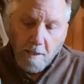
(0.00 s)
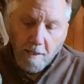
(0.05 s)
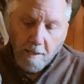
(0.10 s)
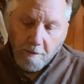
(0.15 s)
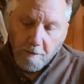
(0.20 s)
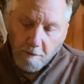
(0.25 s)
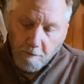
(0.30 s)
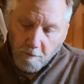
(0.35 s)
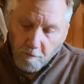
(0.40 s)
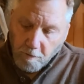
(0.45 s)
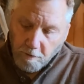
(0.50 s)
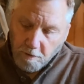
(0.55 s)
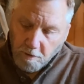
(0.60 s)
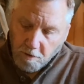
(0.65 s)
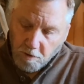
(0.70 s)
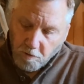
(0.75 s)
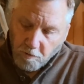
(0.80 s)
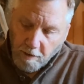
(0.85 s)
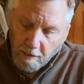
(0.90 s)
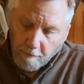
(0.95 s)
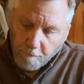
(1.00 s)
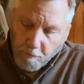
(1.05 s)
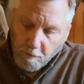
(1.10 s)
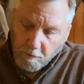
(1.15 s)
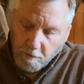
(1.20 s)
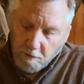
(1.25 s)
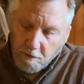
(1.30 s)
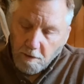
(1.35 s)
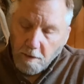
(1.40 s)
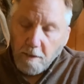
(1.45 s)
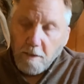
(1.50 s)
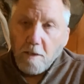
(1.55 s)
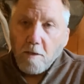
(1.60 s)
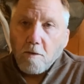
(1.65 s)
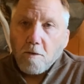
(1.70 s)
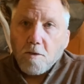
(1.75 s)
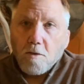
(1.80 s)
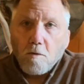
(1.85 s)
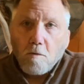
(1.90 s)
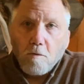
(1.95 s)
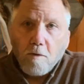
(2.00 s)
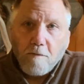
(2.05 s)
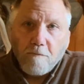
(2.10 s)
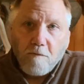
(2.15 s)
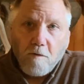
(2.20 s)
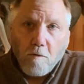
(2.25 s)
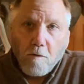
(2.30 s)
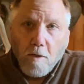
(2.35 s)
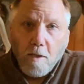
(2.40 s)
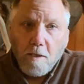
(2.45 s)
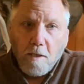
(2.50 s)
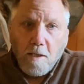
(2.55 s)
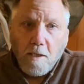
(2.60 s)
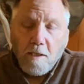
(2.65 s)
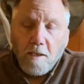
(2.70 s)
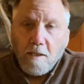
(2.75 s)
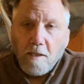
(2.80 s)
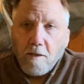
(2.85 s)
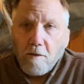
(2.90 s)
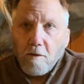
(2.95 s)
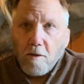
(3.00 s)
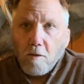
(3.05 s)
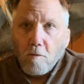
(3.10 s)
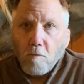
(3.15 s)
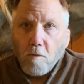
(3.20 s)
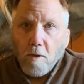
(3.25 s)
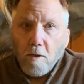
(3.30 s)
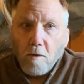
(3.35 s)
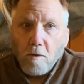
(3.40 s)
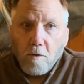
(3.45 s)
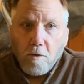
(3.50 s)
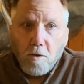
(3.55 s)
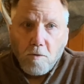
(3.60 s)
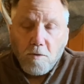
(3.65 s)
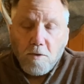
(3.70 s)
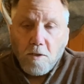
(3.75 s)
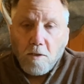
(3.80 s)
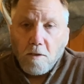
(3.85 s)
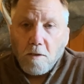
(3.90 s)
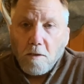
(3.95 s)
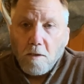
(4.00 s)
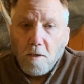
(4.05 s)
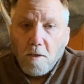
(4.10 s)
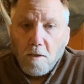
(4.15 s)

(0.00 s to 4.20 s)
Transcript: And then there is a strap on the side here. So if you're hunting in an area where using